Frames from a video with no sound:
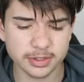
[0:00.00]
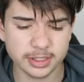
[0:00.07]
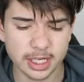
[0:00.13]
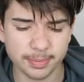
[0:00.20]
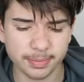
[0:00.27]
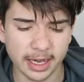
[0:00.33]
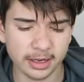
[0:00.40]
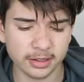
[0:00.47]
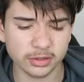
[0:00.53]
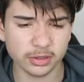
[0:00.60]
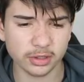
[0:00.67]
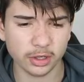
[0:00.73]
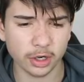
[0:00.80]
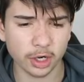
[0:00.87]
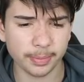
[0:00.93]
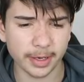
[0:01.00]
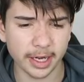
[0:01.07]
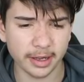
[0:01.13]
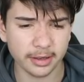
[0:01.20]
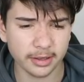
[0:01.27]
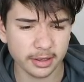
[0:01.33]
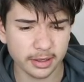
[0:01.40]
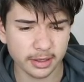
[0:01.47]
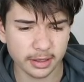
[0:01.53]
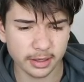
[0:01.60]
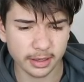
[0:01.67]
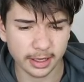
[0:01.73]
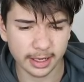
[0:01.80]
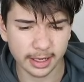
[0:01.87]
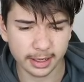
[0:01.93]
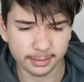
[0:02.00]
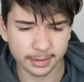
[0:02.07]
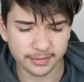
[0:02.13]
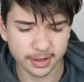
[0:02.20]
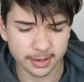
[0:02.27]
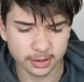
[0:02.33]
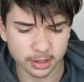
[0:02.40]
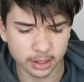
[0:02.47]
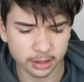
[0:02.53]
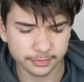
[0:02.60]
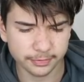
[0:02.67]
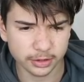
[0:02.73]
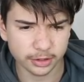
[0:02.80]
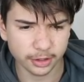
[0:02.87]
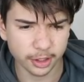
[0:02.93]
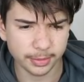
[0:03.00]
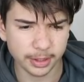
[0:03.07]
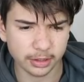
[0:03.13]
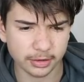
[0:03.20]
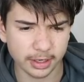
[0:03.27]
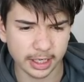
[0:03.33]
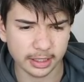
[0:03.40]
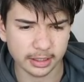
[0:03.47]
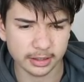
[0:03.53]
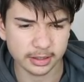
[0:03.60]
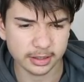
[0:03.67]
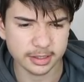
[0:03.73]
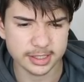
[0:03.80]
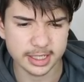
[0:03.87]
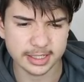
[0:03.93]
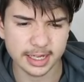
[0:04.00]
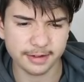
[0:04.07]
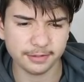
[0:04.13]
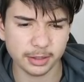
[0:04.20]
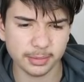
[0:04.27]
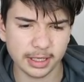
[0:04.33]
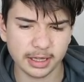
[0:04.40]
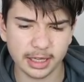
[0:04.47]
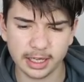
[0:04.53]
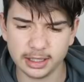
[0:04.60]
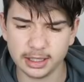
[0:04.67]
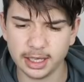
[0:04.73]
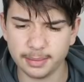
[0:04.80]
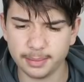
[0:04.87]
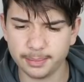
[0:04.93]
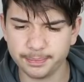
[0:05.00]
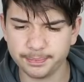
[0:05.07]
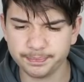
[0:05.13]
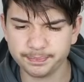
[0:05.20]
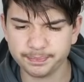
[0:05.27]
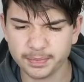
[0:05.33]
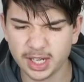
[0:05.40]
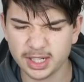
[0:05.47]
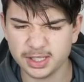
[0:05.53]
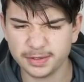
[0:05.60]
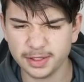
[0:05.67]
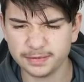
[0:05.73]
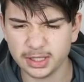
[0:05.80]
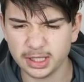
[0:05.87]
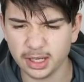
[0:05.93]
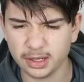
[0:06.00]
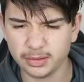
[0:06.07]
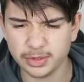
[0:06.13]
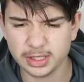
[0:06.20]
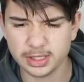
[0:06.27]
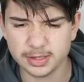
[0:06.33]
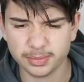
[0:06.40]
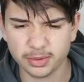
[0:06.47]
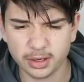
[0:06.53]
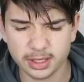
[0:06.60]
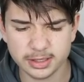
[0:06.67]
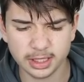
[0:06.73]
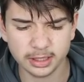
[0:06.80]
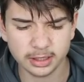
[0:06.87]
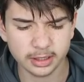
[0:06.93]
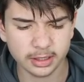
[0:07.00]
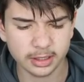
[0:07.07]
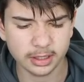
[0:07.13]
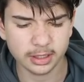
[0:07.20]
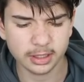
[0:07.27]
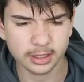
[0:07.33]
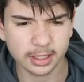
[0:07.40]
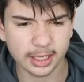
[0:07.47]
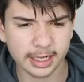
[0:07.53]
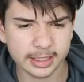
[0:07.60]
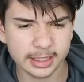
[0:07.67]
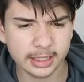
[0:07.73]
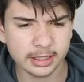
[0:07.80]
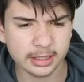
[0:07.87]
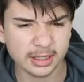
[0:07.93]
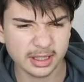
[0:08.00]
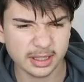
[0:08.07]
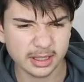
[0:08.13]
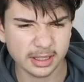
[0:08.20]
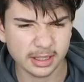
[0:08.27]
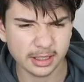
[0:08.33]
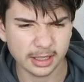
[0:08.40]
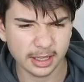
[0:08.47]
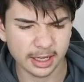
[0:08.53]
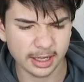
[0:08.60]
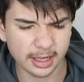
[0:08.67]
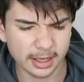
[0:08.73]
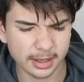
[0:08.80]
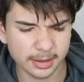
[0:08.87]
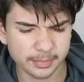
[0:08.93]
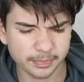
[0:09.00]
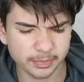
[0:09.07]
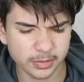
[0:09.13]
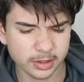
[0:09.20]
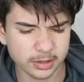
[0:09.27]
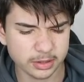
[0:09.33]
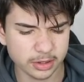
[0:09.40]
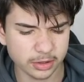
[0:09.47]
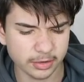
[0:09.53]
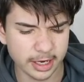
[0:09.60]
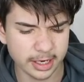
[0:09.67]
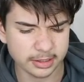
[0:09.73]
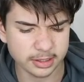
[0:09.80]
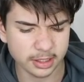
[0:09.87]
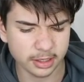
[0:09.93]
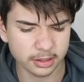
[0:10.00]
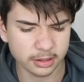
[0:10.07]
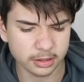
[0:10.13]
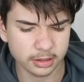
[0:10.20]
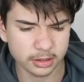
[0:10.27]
we'll skip that. Hopper. Have I gone for Toby Green? Because he'd definitely be there. Yep. He's 50 though, which is surprising. Kelly. Taranto.